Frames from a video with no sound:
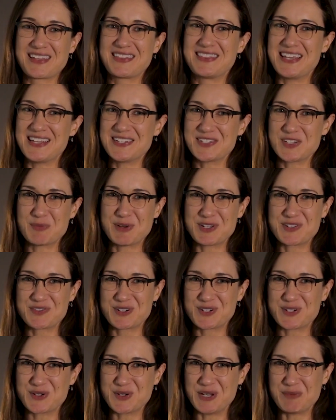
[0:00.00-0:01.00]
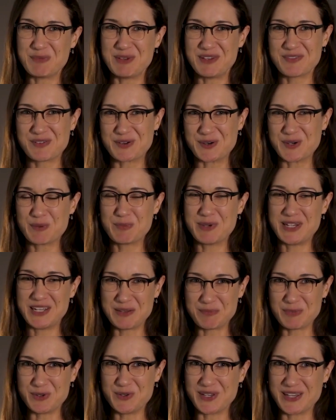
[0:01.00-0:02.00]
Thanks so much for joining me for Oil
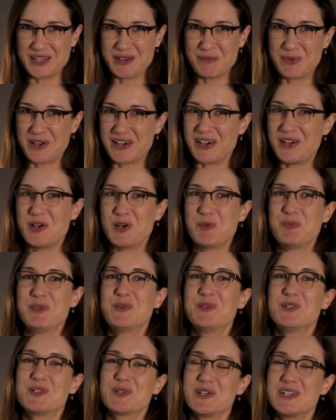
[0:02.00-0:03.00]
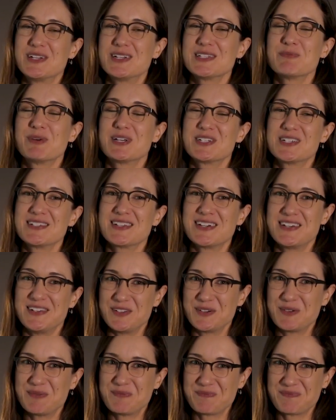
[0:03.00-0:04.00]
Painting Boot Camp. I hope you enjoy it as much as I
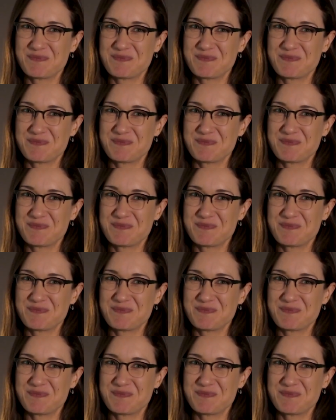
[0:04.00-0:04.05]
do.